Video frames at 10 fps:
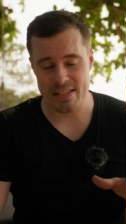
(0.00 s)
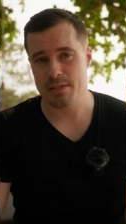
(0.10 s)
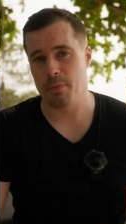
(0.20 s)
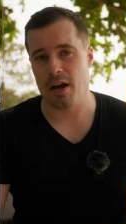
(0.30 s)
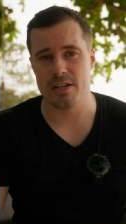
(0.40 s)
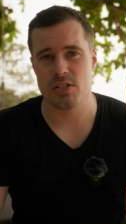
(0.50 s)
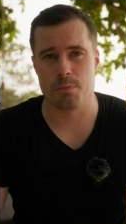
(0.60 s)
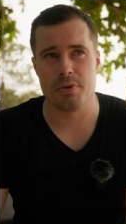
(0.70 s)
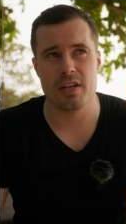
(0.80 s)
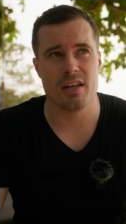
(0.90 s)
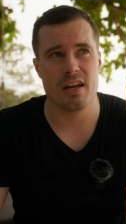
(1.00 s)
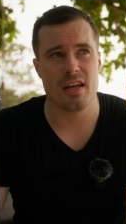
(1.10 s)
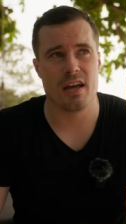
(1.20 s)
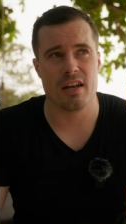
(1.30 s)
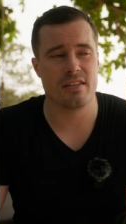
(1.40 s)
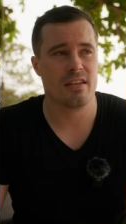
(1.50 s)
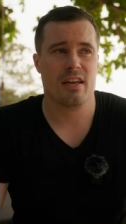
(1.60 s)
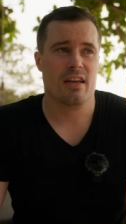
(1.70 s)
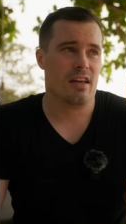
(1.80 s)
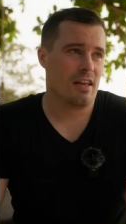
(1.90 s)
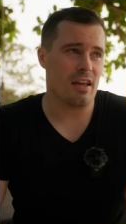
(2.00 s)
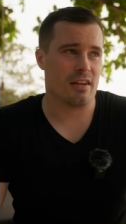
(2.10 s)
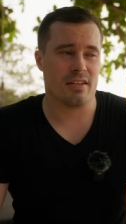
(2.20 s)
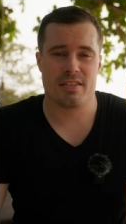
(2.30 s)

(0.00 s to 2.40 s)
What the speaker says: This is my honest opinion, and yeah,